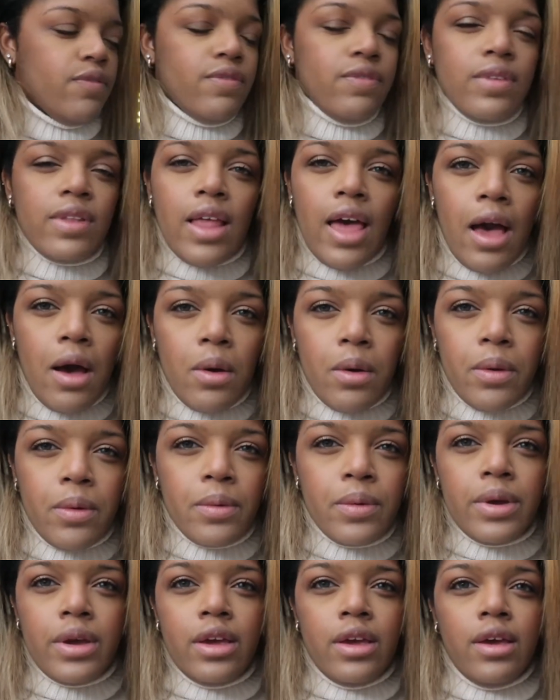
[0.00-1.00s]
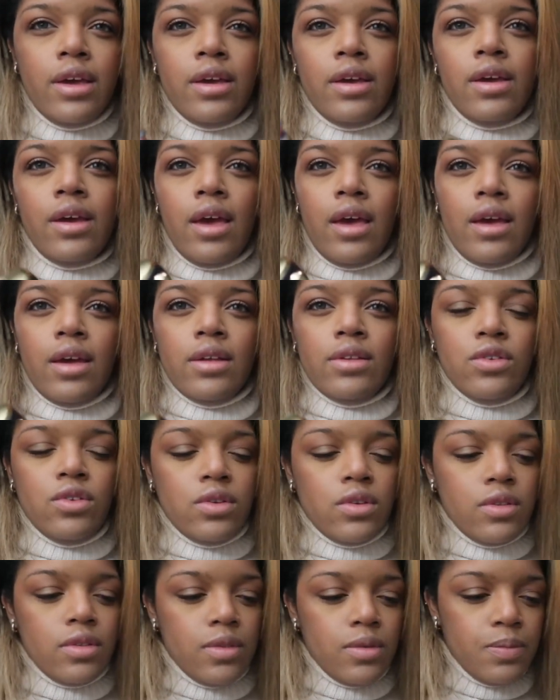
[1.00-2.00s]
flowery and
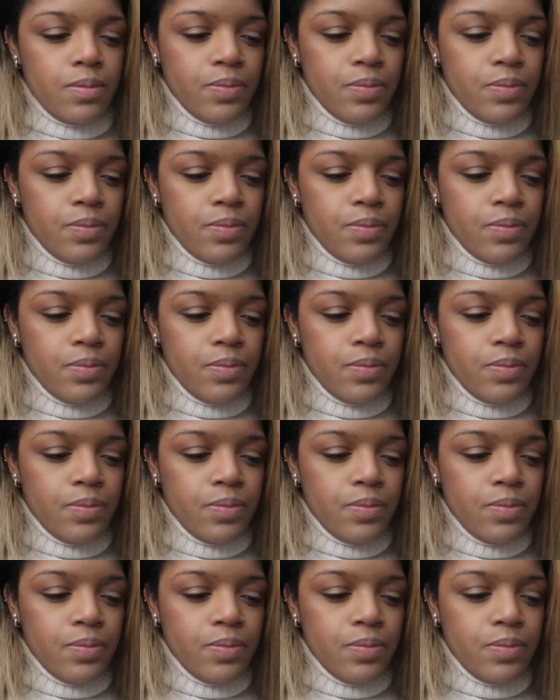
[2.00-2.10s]
just